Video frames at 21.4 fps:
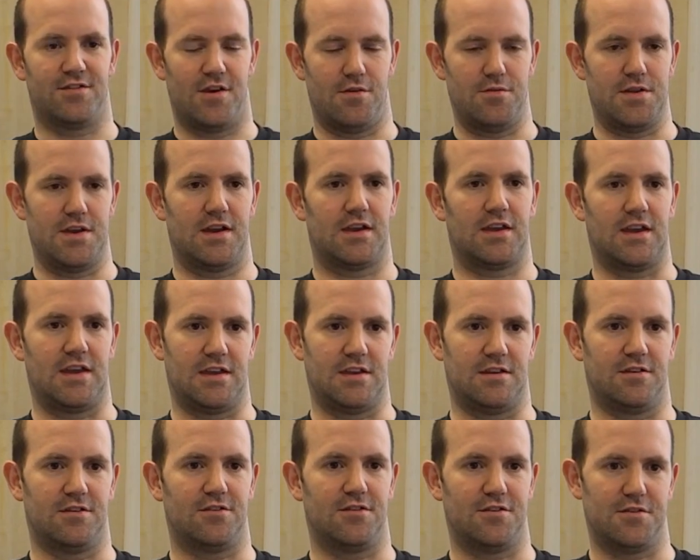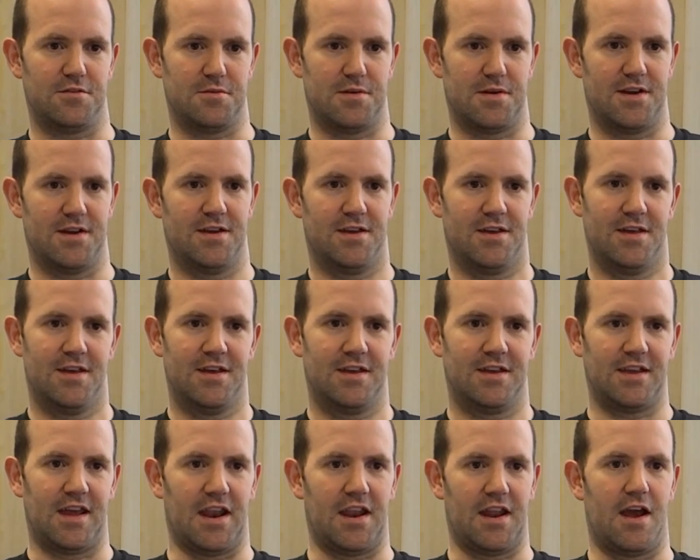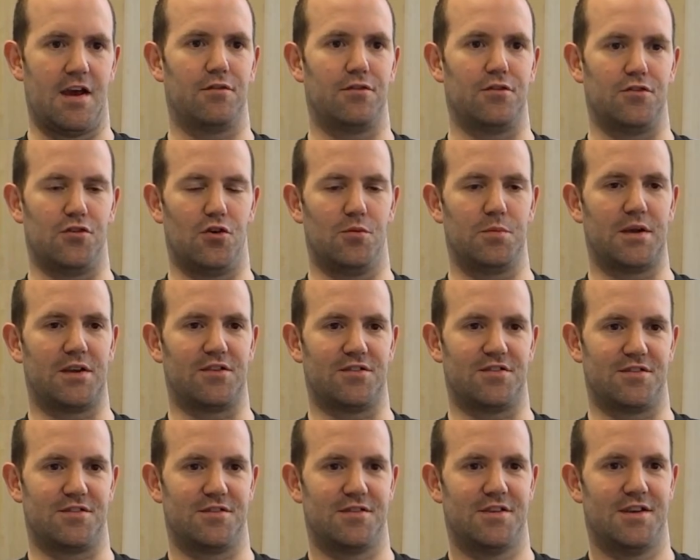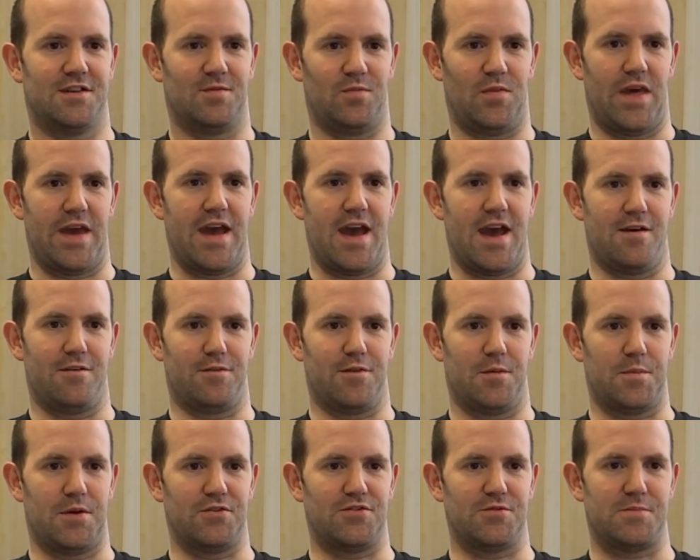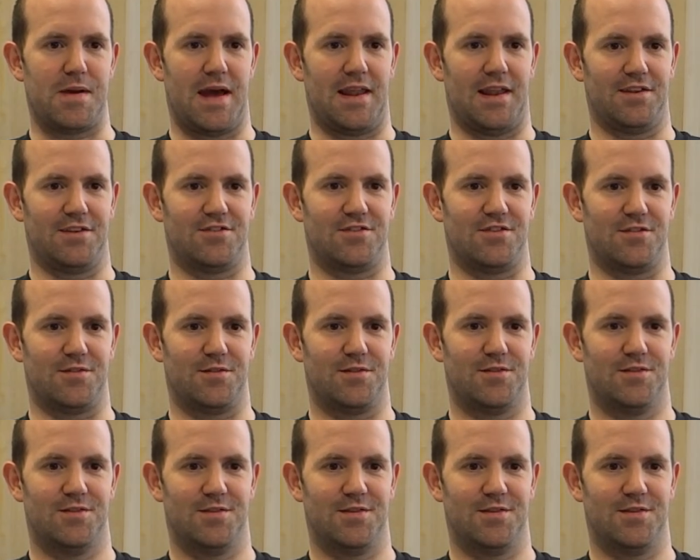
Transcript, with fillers: Sony are keen to uh, get it out of the door because they have a bunch of pallets of